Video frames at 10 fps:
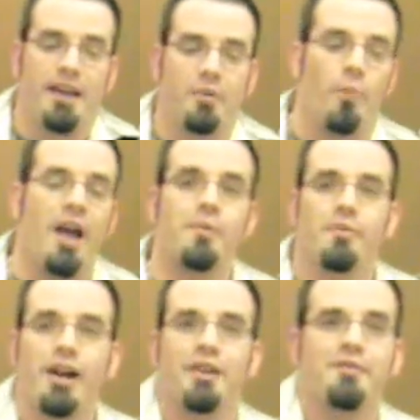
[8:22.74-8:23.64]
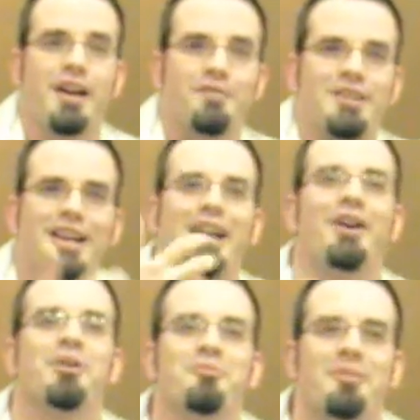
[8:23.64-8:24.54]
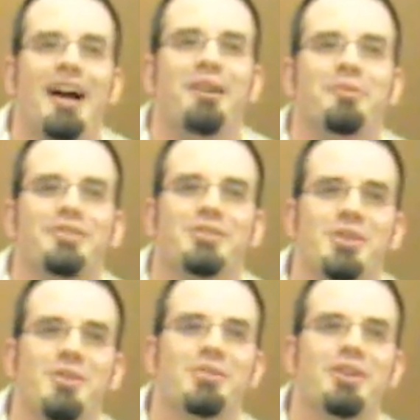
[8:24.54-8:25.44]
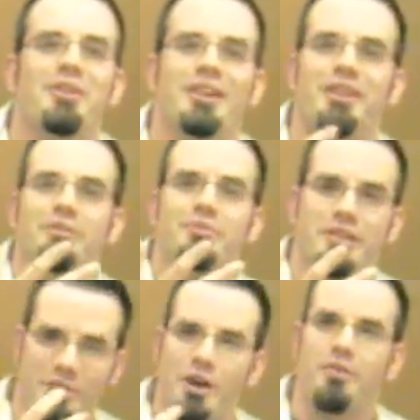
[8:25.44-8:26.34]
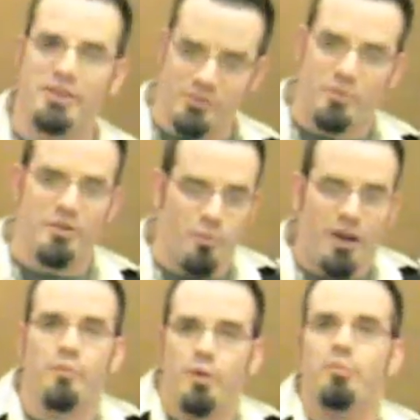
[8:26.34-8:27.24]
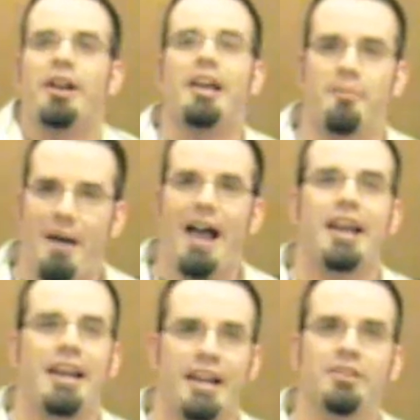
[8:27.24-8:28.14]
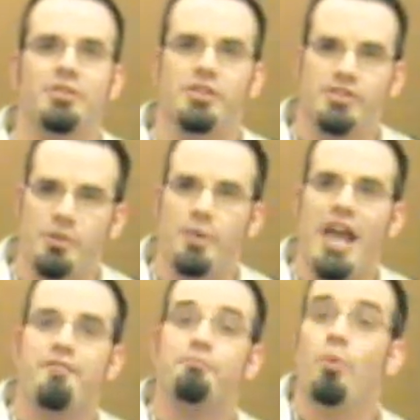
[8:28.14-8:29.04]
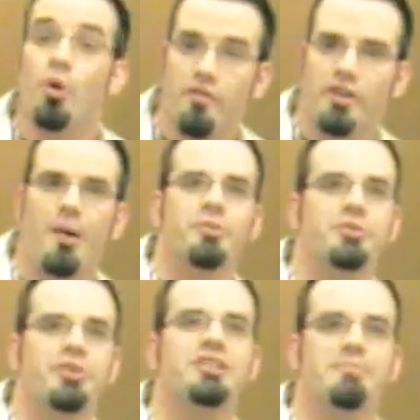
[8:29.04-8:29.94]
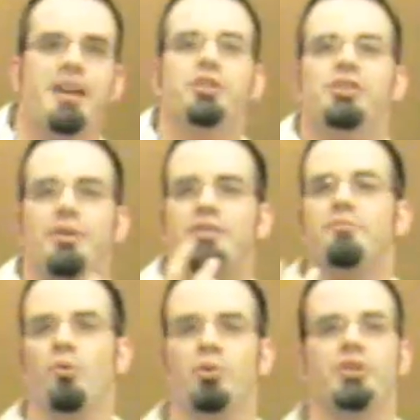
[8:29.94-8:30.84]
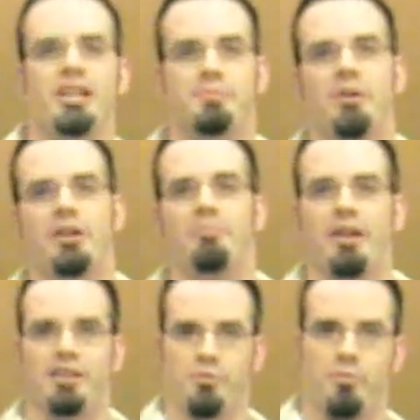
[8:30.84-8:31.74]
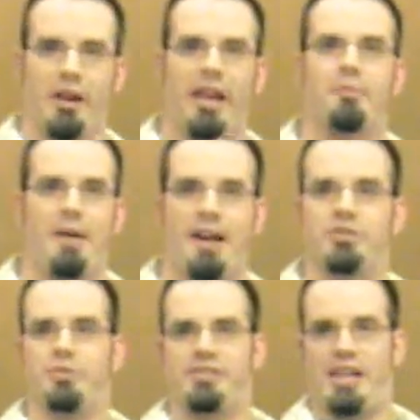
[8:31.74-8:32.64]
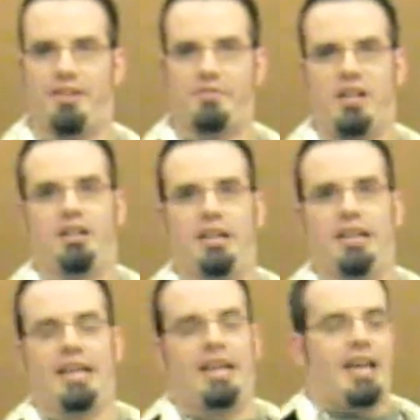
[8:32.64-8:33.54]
In a way, we were kind of taking our own back with the show, going, we're bringing it back into English, and so we have more of an opportunity to make it sound even more Shakespearean, because we're bringing it back to its native tongue.